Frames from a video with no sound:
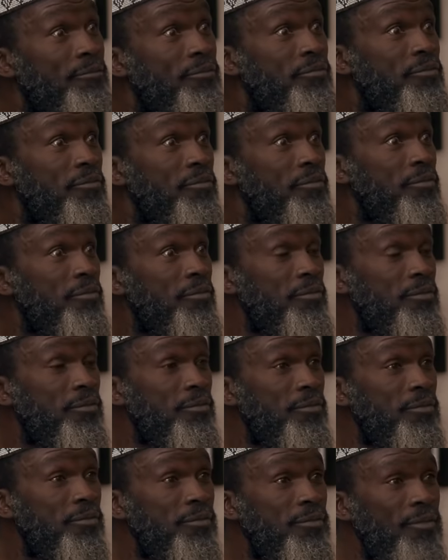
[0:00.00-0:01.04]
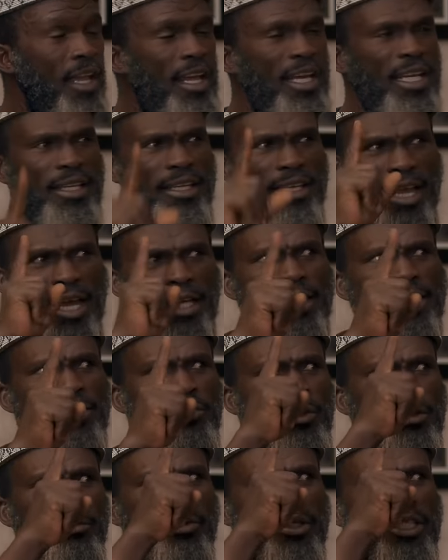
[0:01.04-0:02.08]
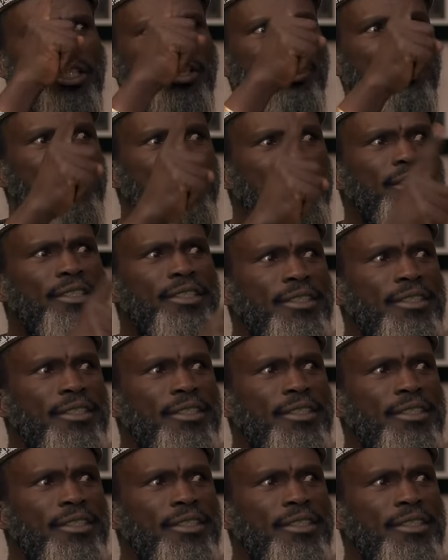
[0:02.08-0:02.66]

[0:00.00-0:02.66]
Mm. And yet we preach